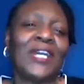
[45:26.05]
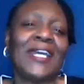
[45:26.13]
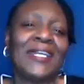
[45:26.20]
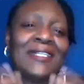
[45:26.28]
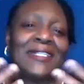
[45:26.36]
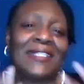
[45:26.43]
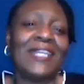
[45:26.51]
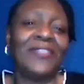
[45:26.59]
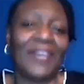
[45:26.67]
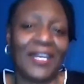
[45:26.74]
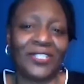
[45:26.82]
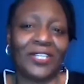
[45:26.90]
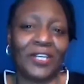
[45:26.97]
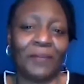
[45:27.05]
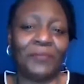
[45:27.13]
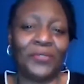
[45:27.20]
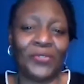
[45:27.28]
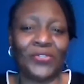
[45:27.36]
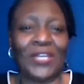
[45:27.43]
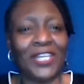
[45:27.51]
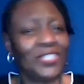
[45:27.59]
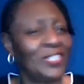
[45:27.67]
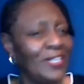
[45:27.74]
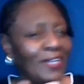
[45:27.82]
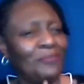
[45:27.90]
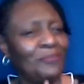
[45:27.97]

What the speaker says: and I can say that to couples, that actually